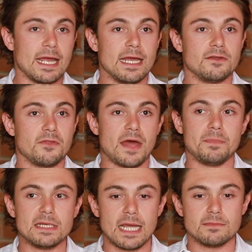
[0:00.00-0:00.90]
And that
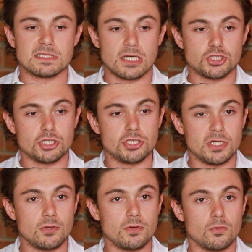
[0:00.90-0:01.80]
became such a
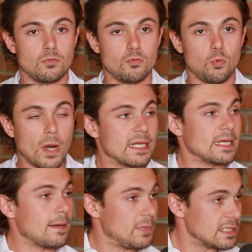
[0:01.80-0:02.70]
good way to
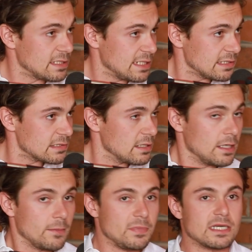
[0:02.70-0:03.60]
get business
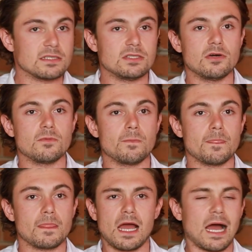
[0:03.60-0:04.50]
because, you know,
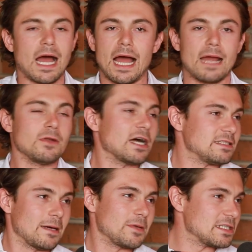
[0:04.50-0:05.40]
I'm not
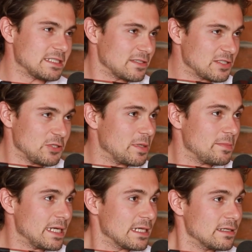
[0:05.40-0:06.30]
a salesy human
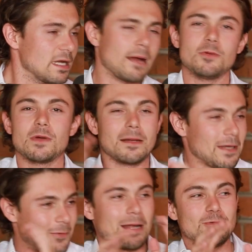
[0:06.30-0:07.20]
being. I mean, when
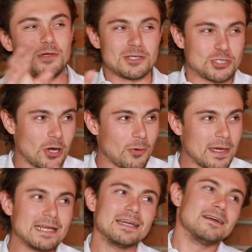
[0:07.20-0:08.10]
I'm doing a
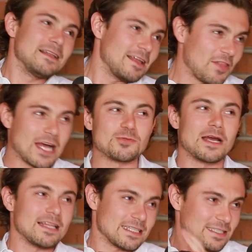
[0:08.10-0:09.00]
showing, that's where
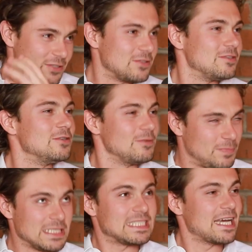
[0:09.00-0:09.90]
I like to
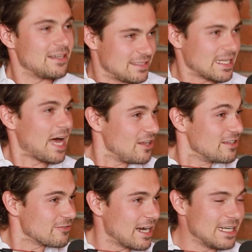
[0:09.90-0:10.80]
be
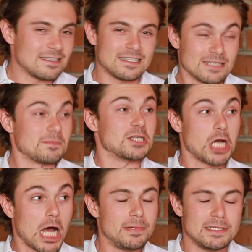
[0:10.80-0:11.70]
sell, right? That's my
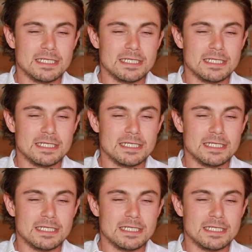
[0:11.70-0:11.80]
job.